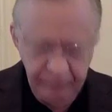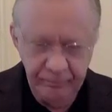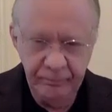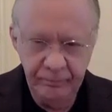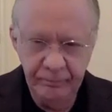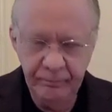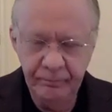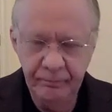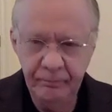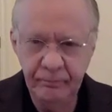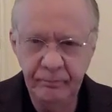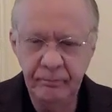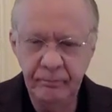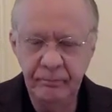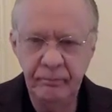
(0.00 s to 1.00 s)

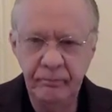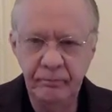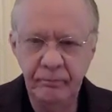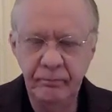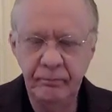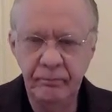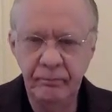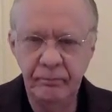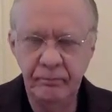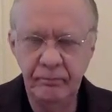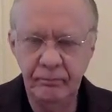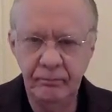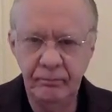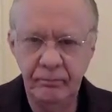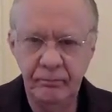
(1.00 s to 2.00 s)

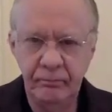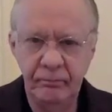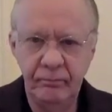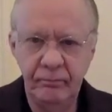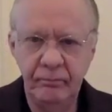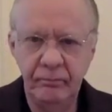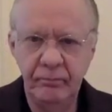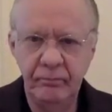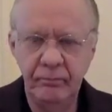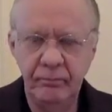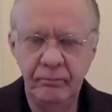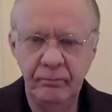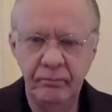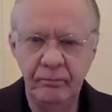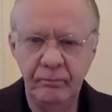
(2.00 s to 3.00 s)

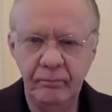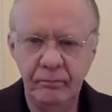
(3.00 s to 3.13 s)
The person shown says nothing.